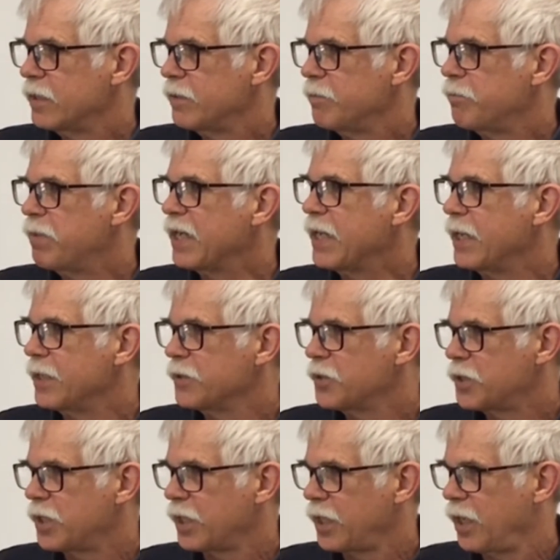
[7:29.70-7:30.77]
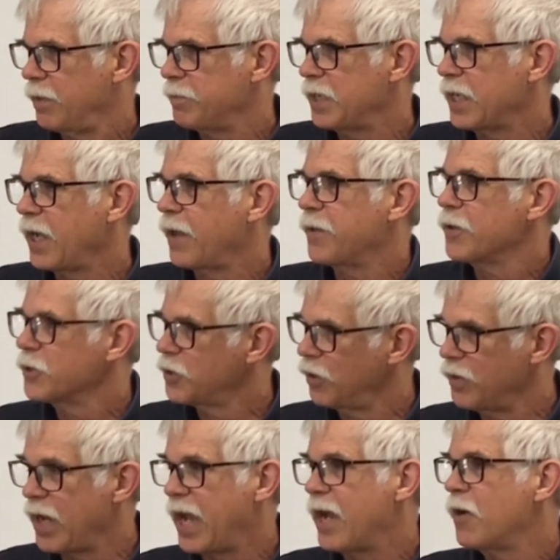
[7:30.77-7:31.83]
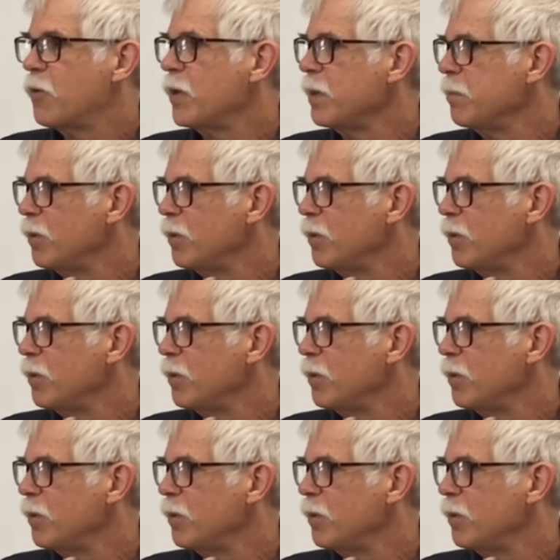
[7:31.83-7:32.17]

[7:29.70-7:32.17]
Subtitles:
begins to come together, so now we